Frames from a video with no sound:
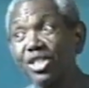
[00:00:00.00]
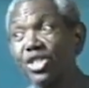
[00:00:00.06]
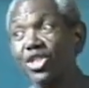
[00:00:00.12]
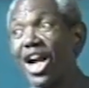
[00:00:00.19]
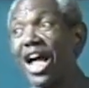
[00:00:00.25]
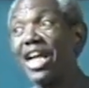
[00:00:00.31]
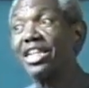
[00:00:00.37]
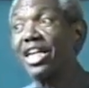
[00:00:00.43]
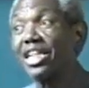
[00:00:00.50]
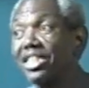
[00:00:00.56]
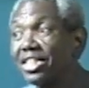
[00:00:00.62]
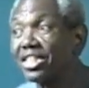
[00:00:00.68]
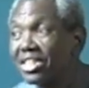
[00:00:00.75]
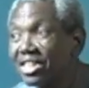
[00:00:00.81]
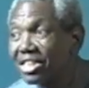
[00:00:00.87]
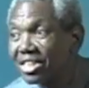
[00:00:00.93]
stranded.
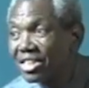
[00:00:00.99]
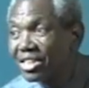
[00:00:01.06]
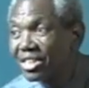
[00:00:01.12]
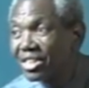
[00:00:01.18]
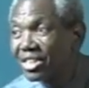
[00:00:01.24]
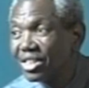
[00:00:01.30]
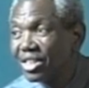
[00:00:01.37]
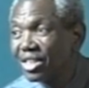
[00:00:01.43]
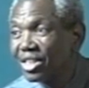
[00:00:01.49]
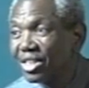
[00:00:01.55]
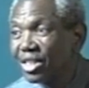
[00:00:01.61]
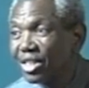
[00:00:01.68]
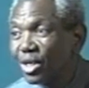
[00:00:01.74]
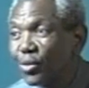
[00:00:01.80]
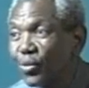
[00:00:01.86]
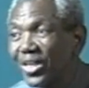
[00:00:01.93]

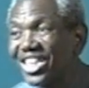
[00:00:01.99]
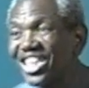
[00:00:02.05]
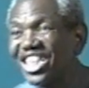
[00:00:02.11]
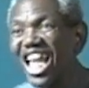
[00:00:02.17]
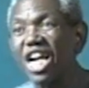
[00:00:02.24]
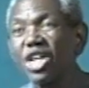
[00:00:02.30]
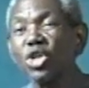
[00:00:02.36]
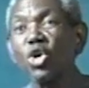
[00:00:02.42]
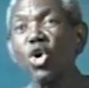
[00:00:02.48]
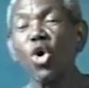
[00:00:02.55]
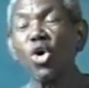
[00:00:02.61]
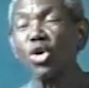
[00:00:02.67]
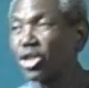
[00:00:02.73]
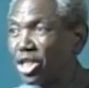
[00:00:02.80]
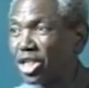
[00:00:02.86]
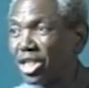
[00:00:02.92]
We thank
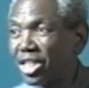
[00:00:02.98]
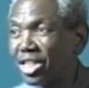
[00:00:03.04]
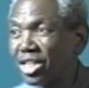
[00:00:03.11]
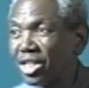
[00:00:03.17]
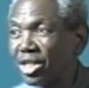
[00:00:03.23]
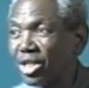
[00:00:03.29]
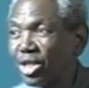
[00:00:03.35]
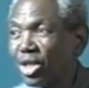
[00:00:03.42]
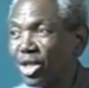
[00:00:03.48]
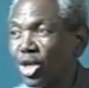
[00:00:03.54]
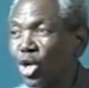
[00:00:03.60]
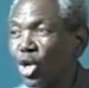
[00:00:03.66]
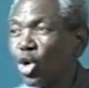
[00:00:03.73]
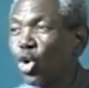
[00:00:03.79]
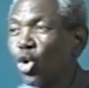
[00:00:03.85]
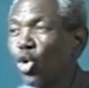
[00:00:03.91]
God
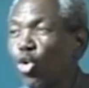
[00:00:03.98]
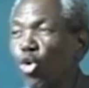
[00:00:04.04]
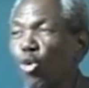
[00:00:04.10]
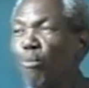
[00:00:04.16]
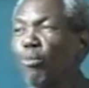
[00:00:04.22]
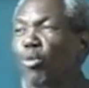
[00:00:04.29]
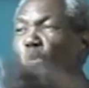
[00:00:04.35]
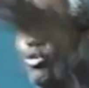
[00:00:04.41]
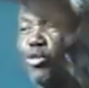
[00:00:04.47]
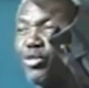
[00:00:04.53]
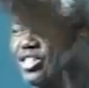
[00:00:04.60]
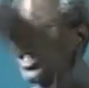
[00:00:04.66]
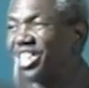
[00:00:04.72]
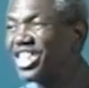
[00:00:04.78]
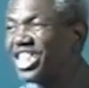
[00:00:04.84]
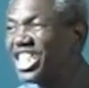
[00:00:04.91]
who
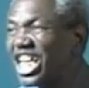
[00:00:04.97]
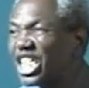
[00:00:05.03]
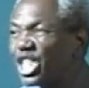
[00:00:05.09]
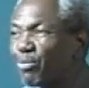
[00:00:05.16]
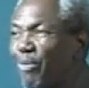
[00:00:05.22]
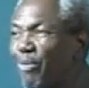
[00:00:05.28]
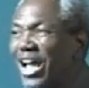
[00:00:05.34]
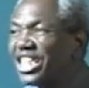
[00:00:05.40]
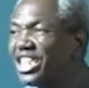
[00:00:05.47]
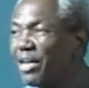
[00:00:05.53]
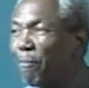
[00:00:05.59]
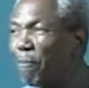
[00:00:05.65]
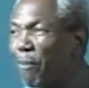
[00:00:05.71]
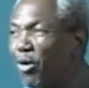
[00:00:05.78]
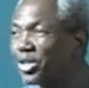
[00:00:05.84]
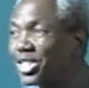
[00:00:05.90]
moved despite the
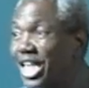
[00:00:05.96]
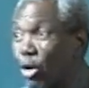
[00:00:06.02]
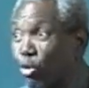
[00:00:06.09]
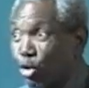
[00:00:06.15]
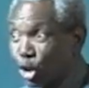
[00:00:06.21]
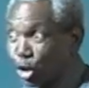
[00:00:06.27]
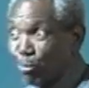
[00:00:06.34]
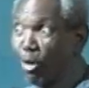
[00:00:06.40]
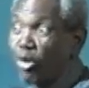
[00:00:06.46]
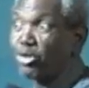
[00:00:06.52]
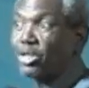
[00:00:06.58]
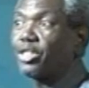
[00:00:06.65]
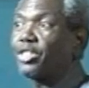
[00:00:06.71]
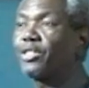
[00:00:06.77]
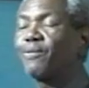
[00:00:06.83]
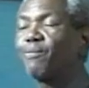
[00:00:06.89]
bus that was
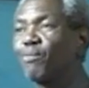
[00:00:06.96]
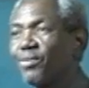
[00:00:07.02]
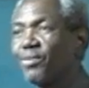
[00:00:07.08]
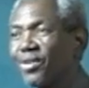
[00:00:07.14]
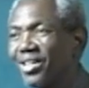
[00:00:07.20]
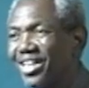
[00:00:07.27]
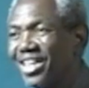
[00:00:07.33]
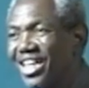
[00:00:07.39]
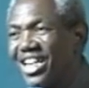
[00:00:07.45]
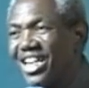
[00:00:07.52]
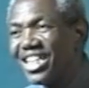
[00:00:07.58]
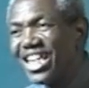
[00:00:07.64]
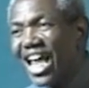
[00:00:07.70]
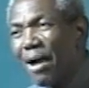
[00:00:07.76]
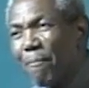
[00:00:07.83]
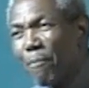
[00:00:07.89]
burnt.
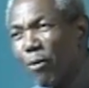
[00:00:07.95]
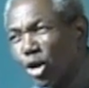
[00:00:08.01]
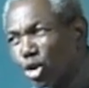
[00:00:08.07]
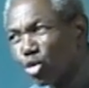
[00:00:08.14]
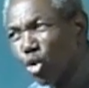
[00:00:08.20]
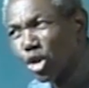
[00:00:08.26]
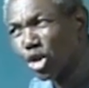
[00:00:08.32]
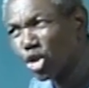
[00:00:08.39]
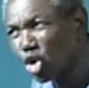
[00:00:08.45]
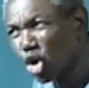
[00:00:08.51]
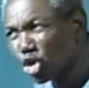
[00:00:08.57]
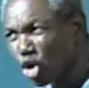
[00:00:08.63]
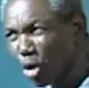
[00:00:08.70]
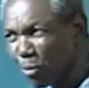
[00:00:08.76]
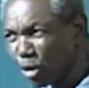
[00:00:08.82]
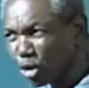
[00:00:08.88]
That bus was not
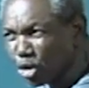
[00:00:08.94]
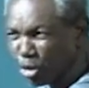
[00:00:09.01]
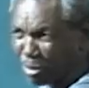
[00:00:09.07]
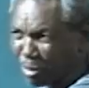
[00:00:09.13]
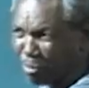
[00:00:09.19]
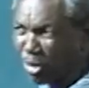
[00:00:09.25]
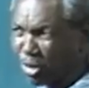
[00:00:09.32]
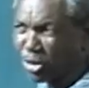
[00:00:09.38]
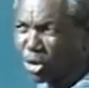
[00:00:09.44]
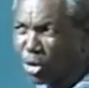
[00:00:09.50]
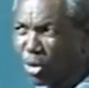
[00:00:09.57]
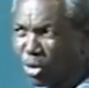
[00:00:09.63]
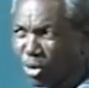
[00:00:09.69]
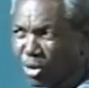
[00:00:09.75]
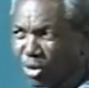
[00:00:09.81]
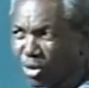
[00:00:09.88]
supposed to be burnt too,
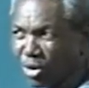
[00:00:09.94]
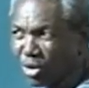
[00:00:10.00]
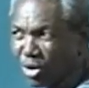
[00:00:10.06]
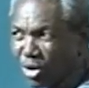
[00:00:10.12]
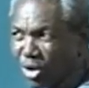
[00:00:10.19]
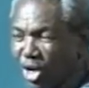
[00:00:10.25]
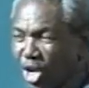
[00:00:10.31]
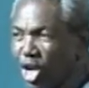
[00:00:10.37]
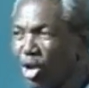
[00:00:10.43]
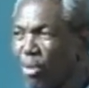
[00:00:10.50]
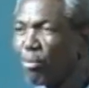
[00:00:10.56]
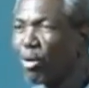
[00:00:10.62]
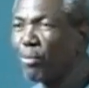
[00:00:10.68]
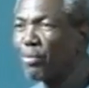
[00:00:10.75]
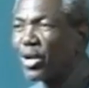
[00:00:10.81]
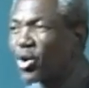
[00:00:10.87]

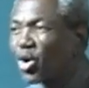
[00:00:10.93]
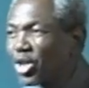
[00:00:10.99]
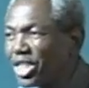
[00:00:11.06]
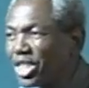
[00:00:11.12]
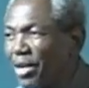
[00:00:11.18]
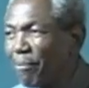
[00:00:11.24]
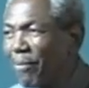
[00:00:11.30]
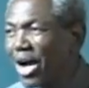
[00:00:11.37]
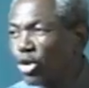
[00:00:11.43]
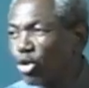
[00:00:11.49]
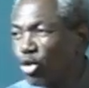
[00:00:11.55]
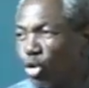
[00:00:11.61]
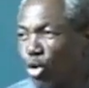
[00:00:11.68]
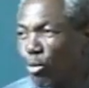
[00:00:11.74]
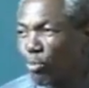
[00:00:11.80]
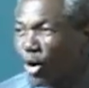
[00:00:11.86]
but because the man
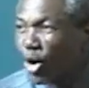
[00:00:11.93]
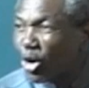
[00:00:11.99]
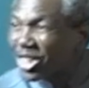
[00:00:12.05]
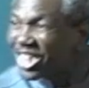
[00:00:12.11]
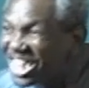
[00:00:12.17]
who brought